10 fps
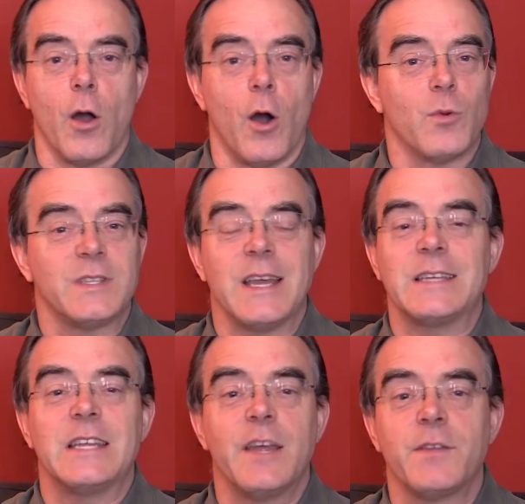almost the
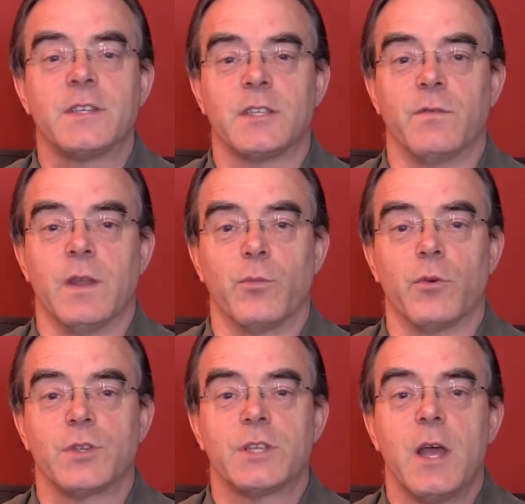antithesis of
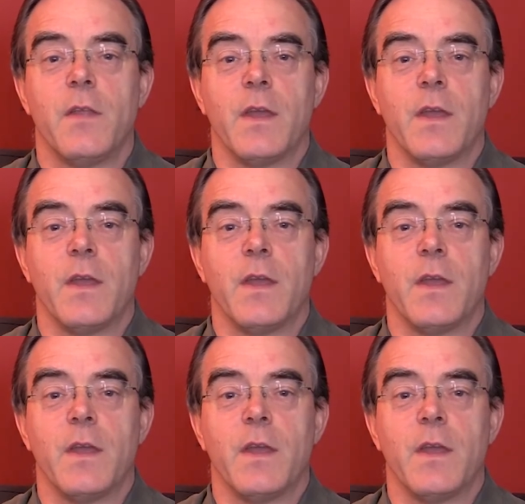liberals.